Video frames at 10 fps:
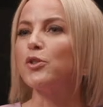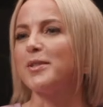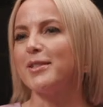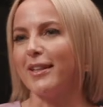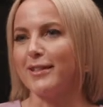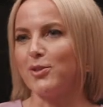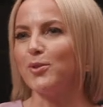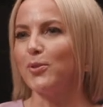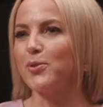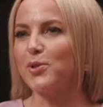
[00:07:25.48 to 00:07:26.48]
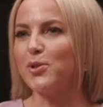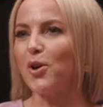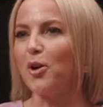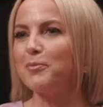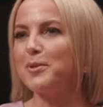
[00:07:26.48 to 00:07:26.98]
If you don't like do loads of
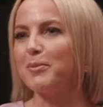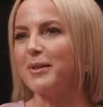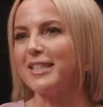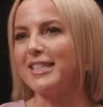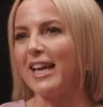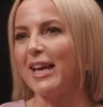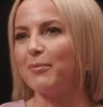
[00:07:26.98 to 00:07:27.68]
stops. Mm. But